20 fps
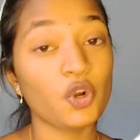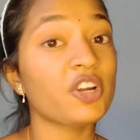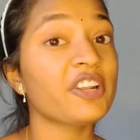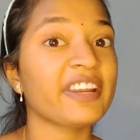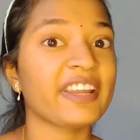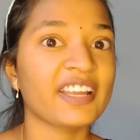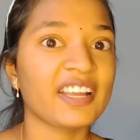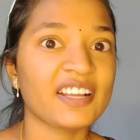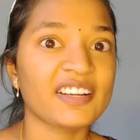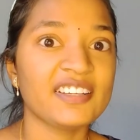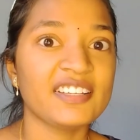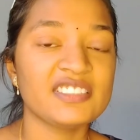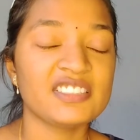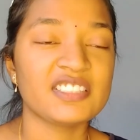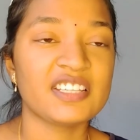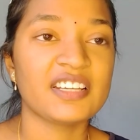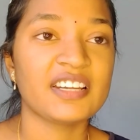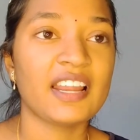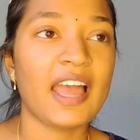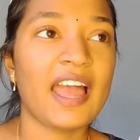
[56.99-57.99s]

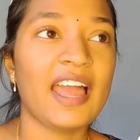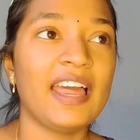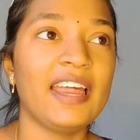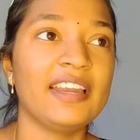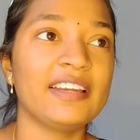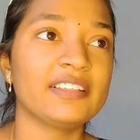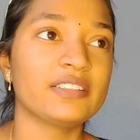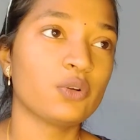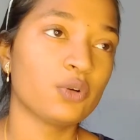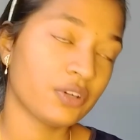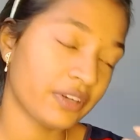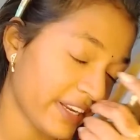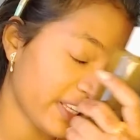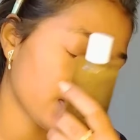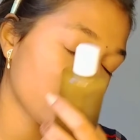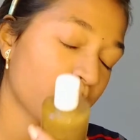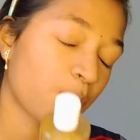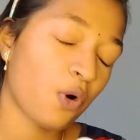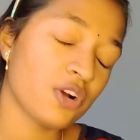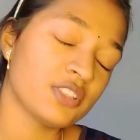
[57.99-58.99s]
recognition and good
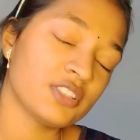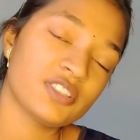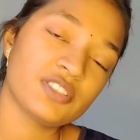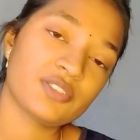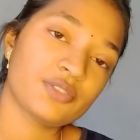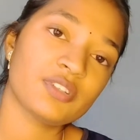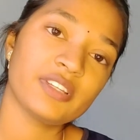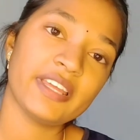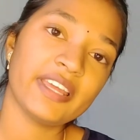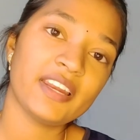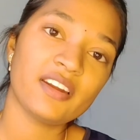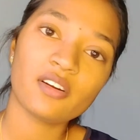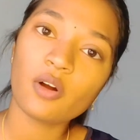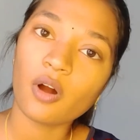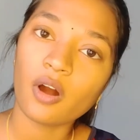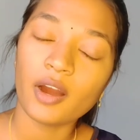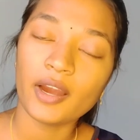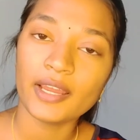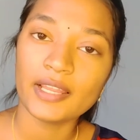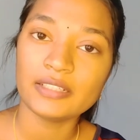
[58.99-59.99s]
response to their
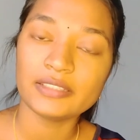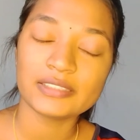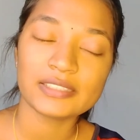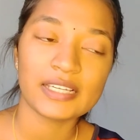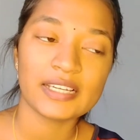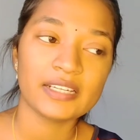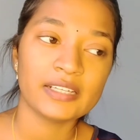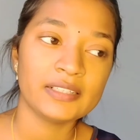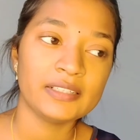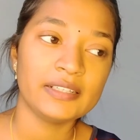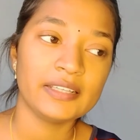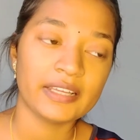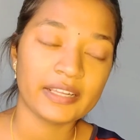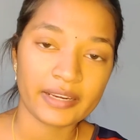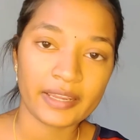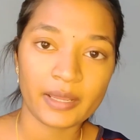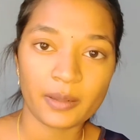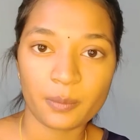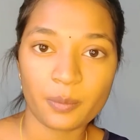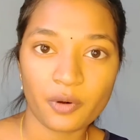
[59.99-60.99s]
oils and hair
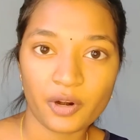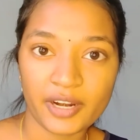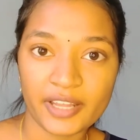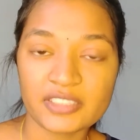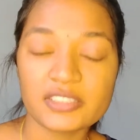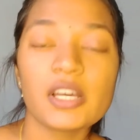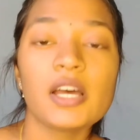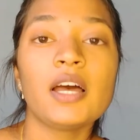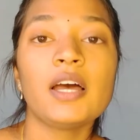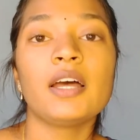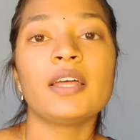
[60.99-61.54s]
care products.